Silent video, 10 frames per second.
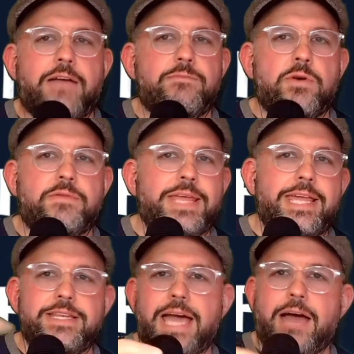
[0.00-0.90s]
I've moved
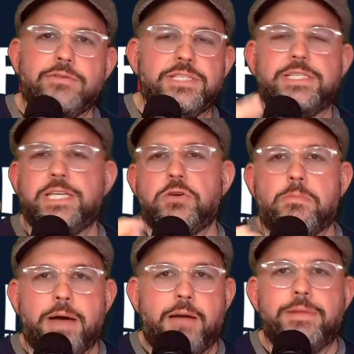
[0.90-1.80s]
into houses, into
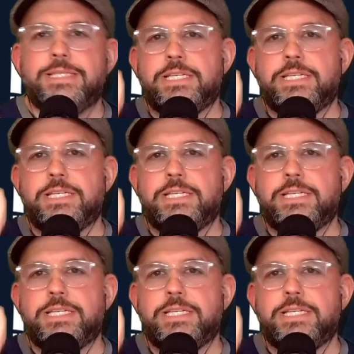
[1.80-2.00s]
apartments,